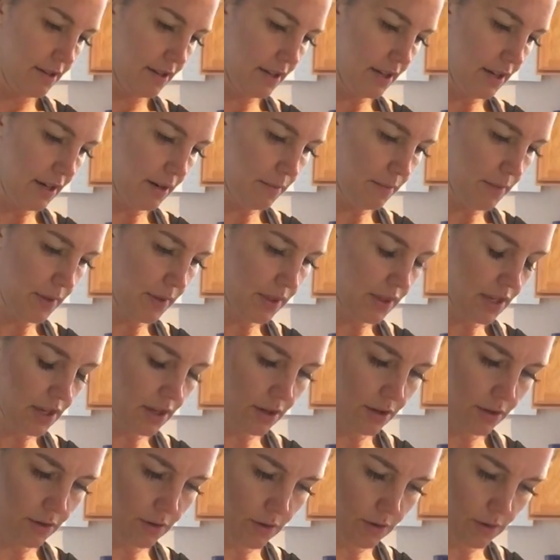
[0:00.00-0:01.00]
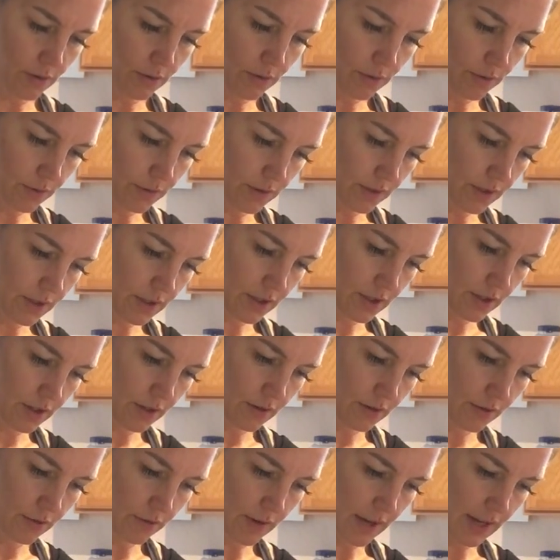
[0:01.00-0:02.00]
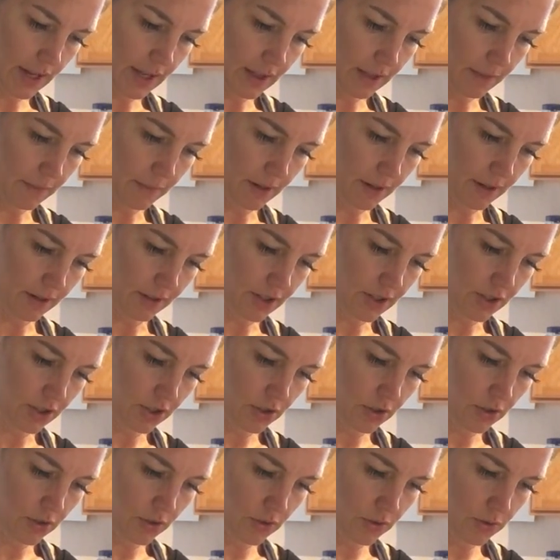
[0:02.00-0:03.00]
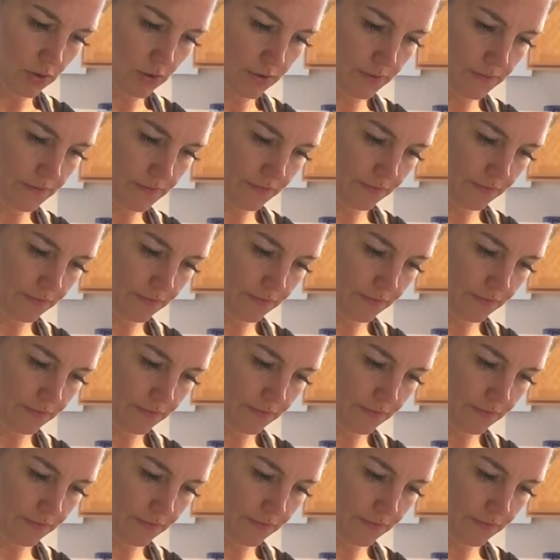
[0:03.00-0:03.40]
I'm gonna put those right in the middle too.